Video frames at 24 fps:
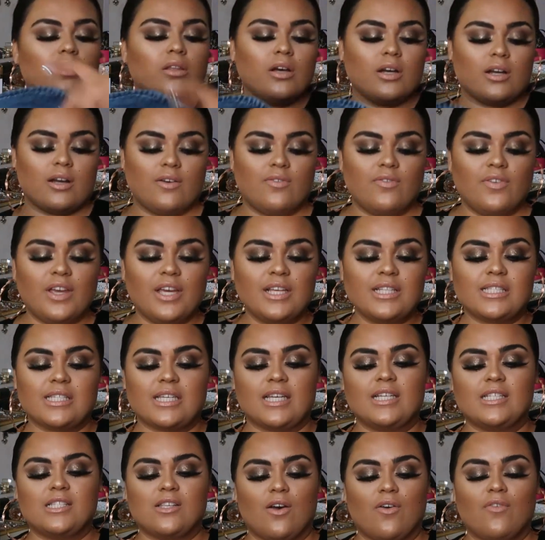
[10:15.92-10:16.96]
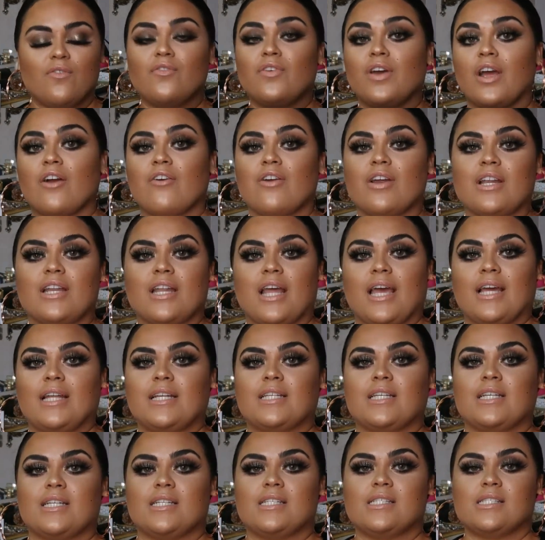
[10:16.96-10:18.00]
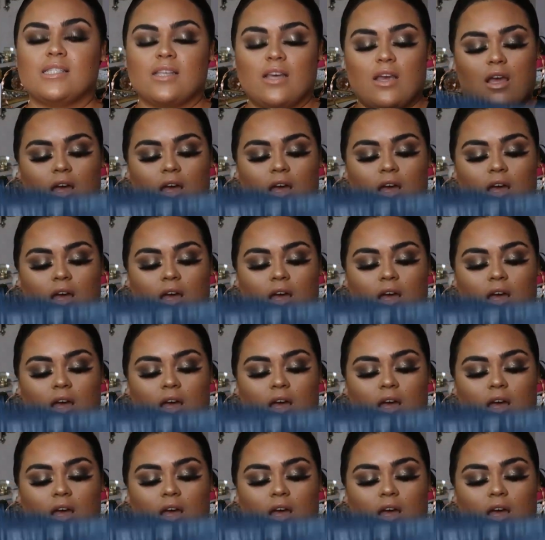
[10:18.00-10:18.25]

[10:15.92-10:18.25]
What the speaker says: look of it is a very 90s.